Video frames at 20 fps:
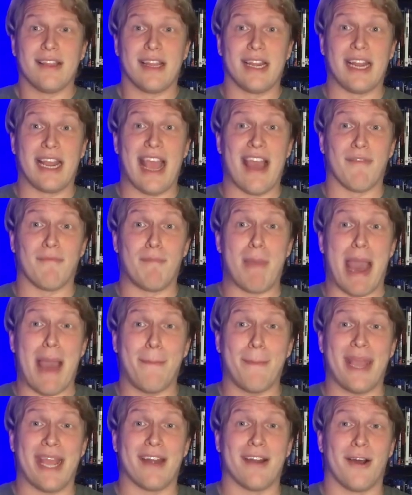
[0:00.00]
Then you have
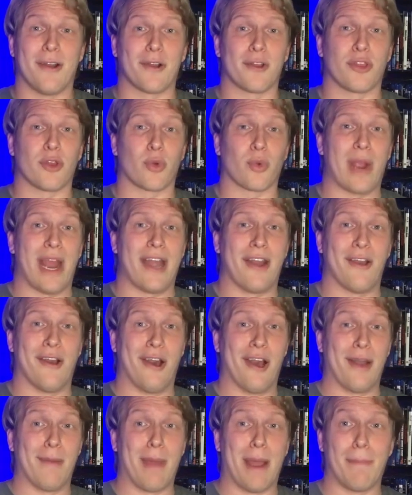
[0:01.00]
Batman Under the Red
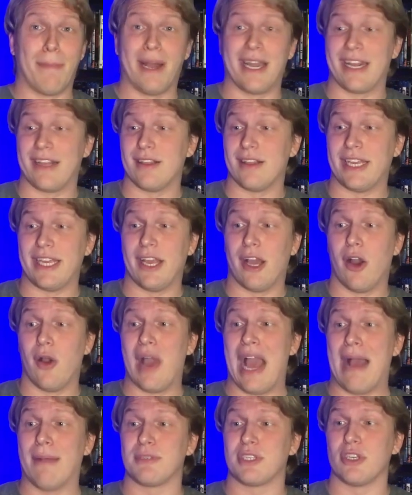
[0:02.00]
Hood. My buddy
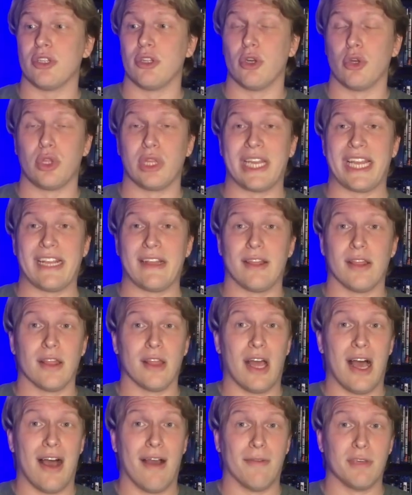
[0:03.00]
Leo absolutely
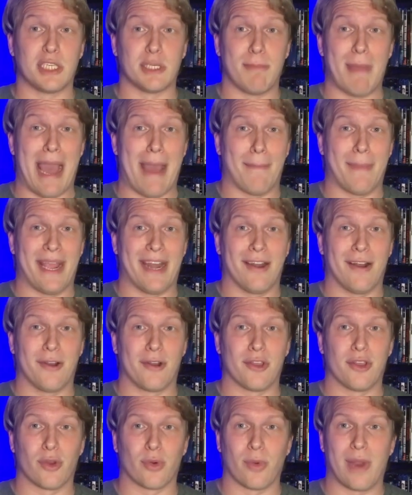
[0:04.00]
loves Batman
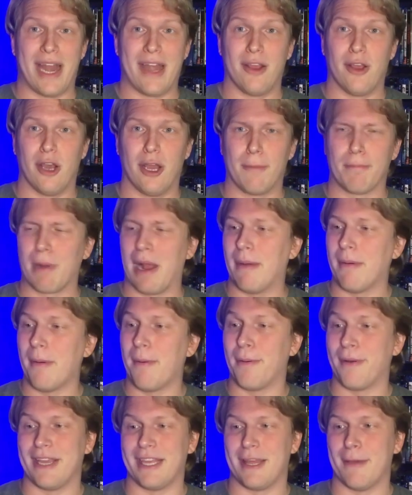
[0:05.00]
Under the Red Hood.
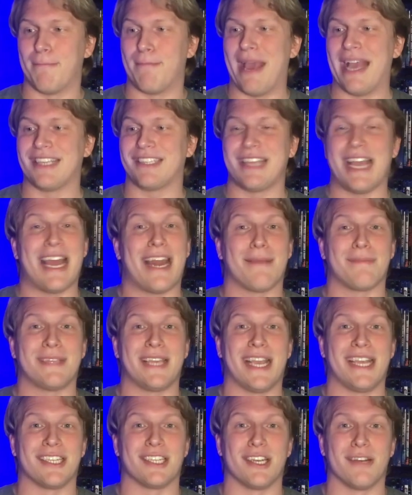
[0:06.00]
Probably the best
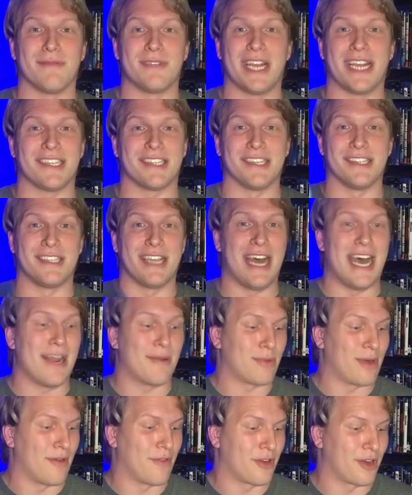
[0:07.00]
adaptation of Jason
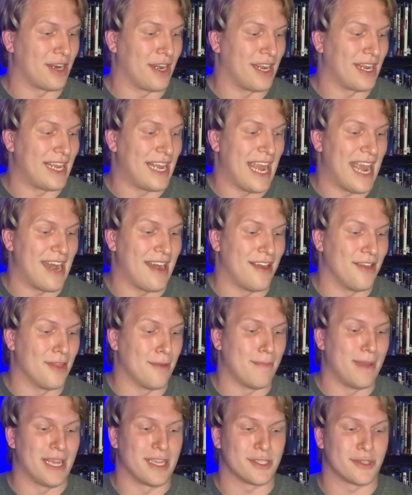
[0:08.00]
Todd we're ever gonna get on
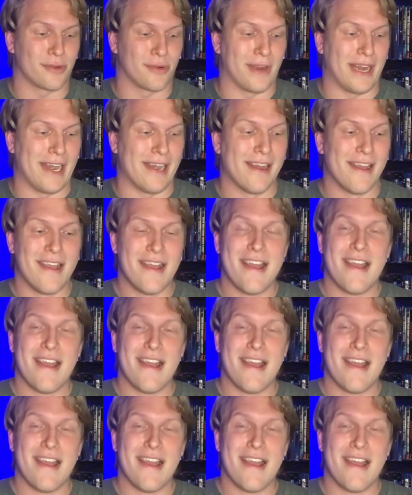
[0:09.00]
the big screen.